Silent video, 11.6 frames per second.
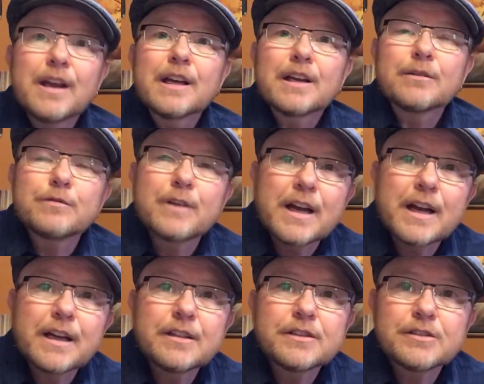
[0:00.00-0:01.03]
can
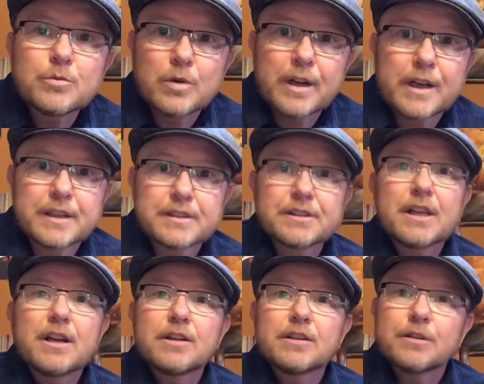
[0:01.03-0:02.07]
find some ways
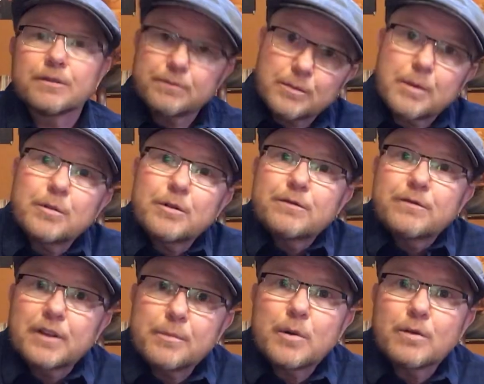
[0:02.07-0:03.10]
to, remember,
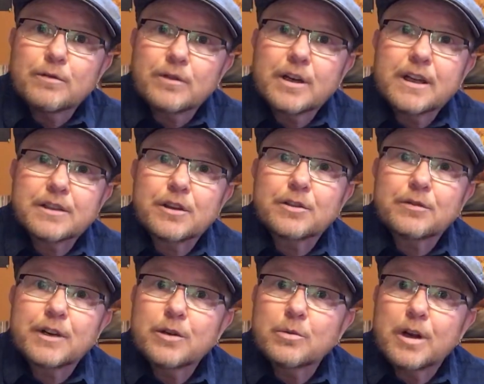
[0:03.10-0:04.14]
flip over into
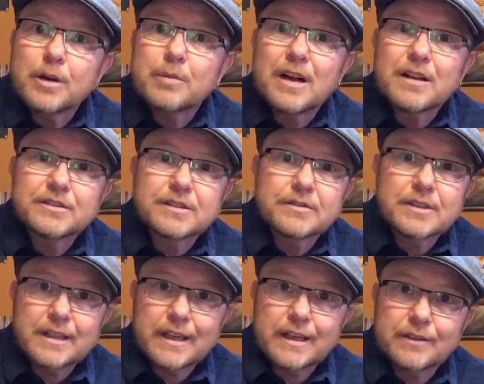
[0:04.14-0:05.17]
3-to-1 positive
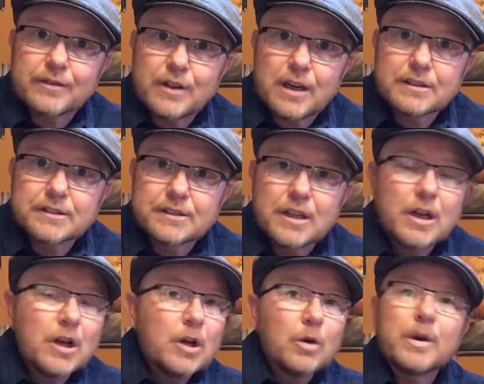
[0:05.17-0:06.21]
to negative thoughts.
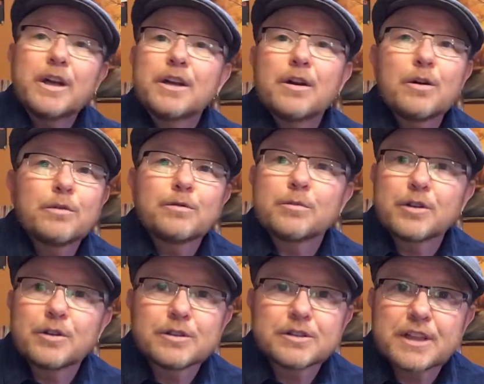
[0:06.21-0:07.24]
We know from
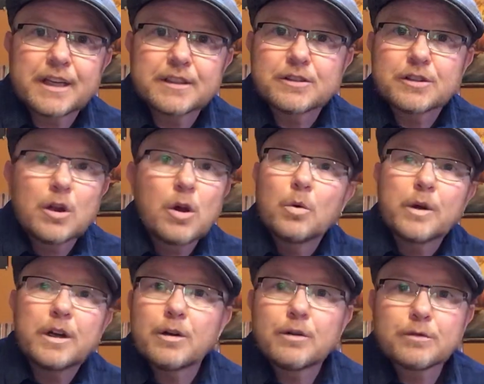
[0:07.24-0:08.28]
neuroscience,
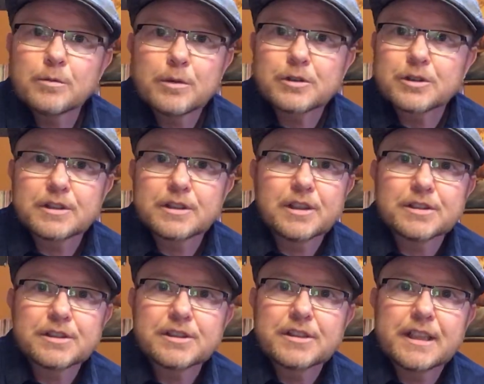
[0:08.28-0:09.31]
we know from emotional
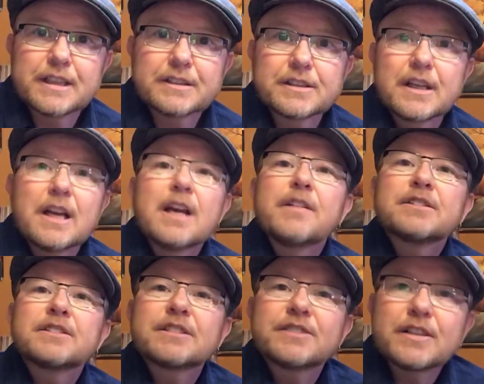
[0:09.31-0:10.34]
intelligence studies, that
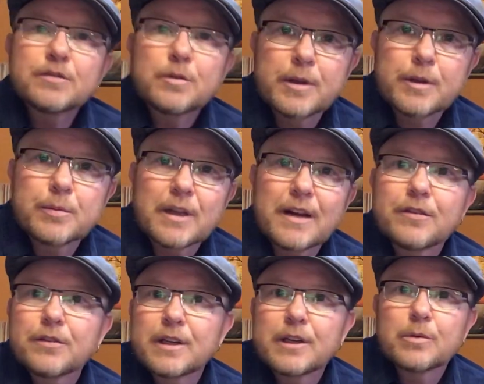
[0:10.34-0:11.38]
successful people have
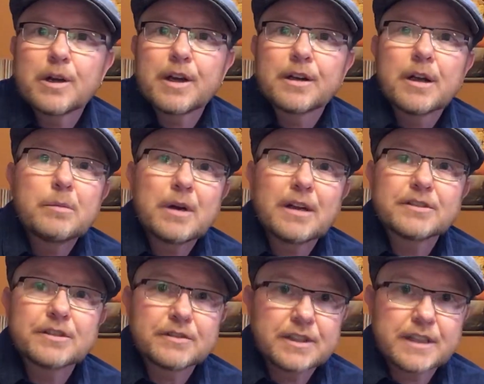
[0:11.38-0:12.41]
3-to-1
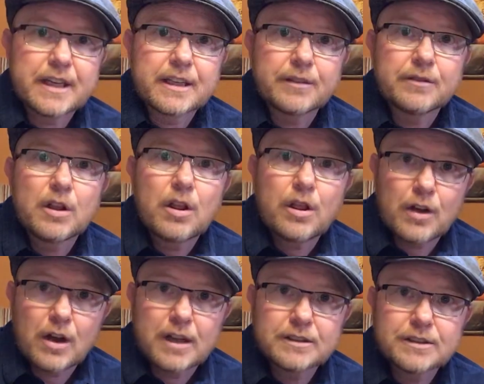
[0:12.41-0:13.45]
positive to negative
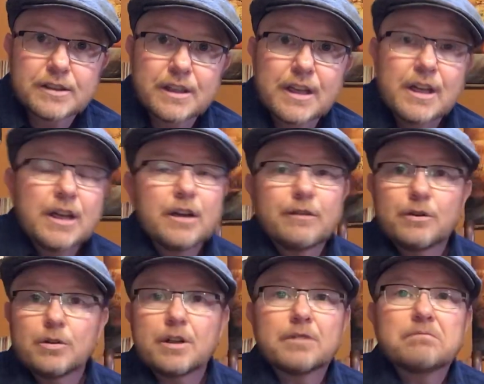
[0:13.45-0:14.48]
thoughts. If
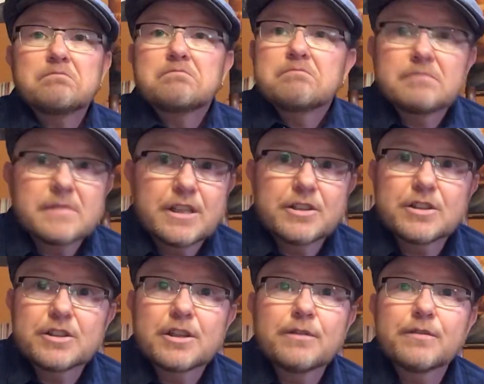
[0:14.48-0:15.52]
you can get
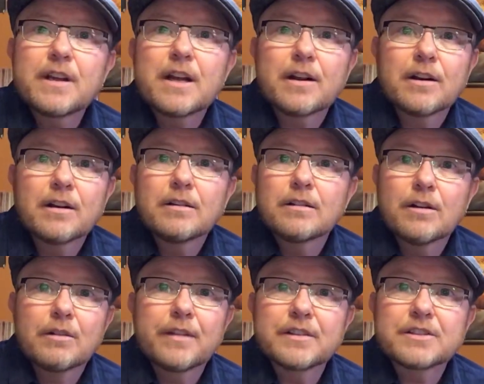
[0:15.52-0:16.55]
yourself there
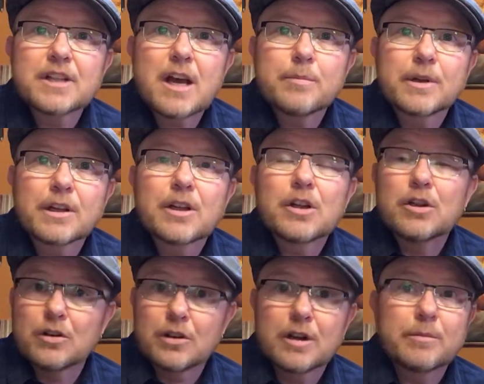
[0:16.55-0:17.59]
around this topic,
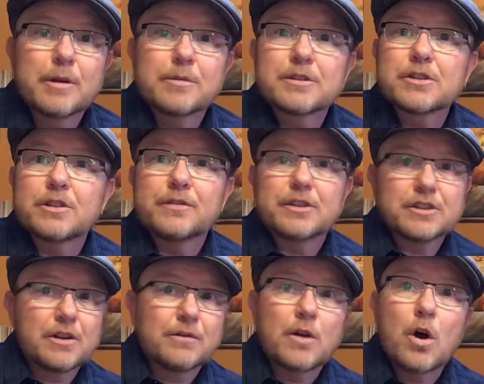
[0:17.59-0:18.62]
you're going to be able to serve
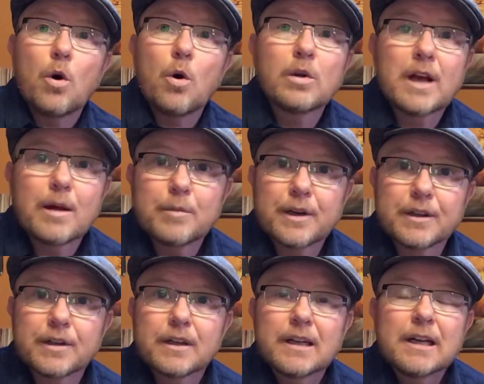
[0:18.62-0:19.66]
yourself a whole lot
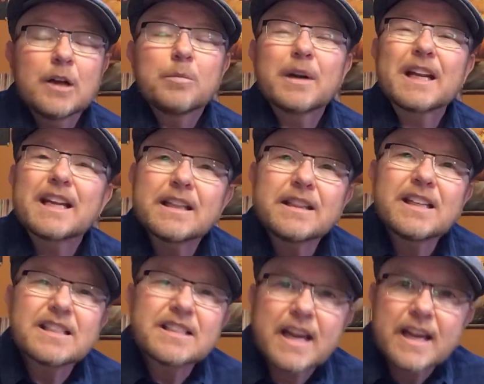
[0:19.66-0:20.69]
better. But I get that
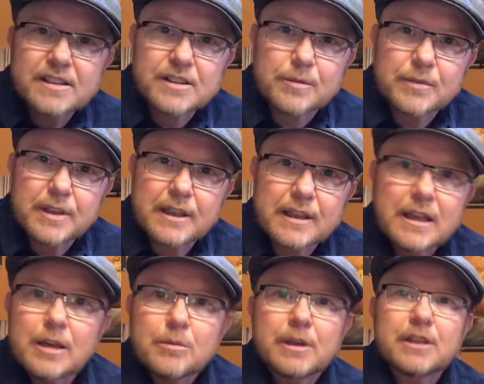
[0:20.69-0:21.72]
it takes something,
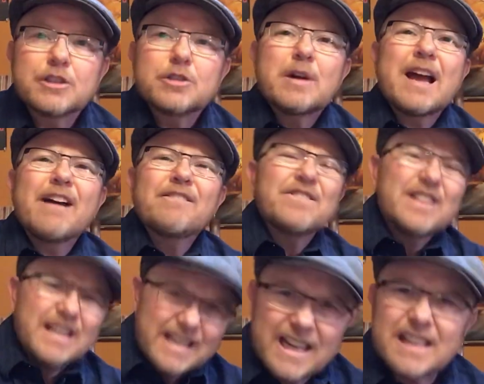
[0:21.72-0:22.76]
because you have
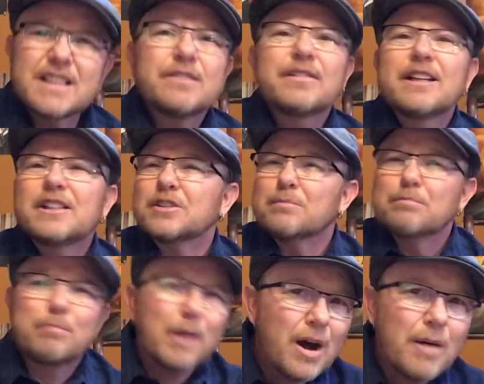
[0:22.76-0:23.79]
negativity
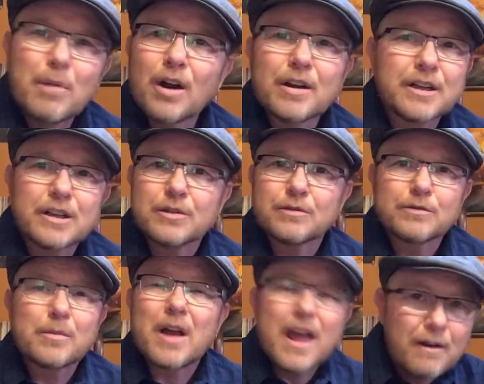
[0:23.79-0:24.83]
just bombarding you
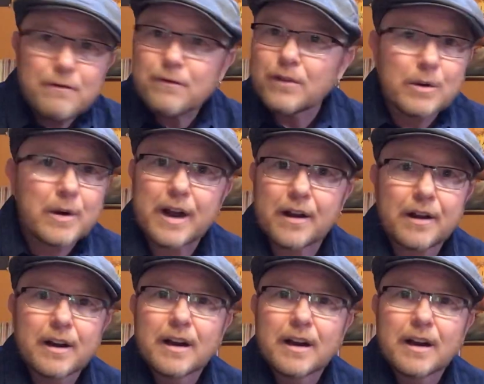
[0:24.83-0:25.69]
from everywhere.